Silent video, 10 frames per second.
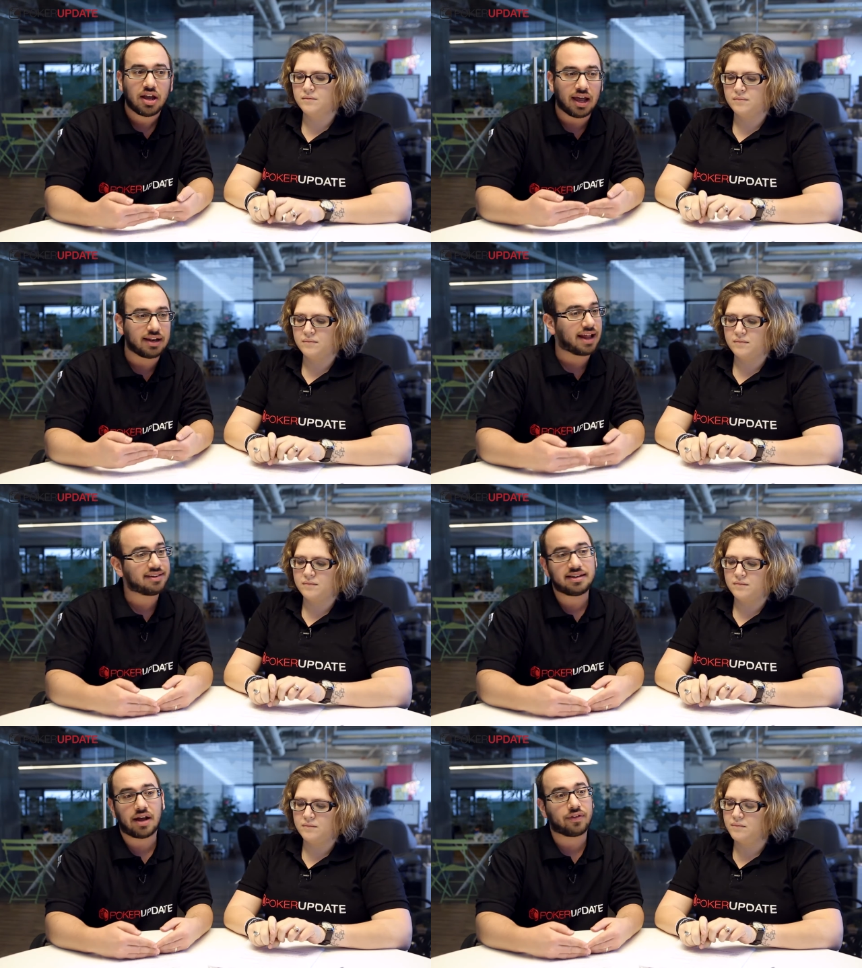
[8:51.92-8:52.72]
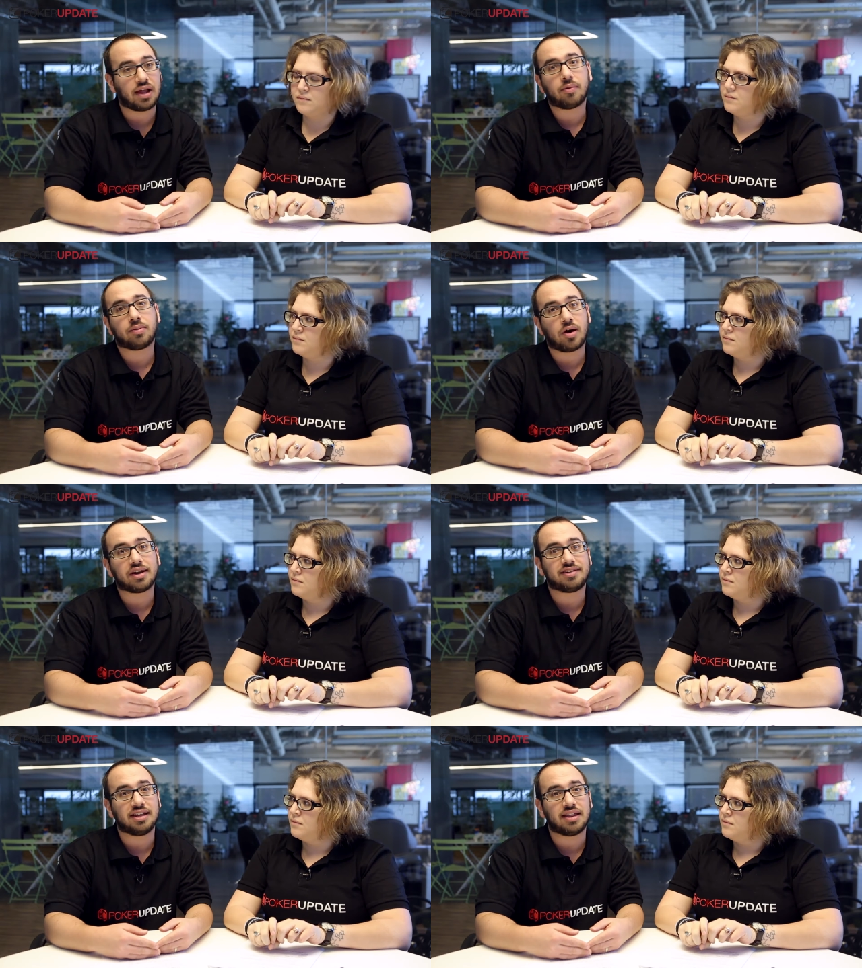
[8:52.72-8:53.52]
Speaker 1: And that's definitely, I would want to
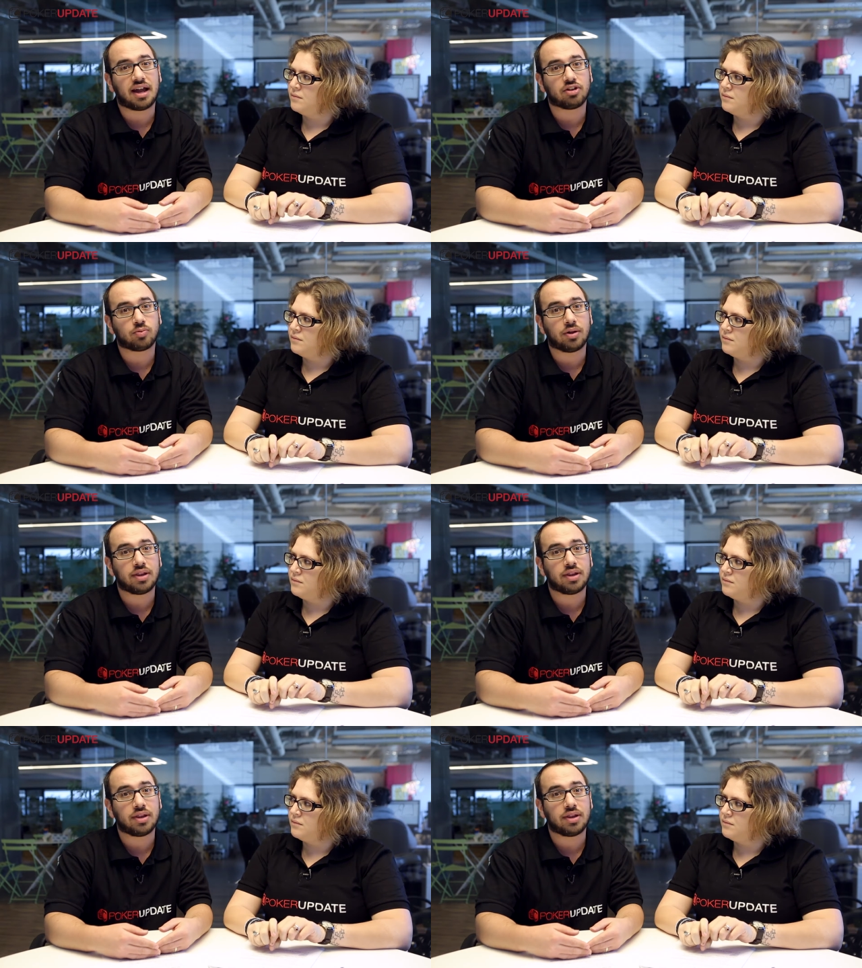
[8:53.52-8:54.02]
see that as well.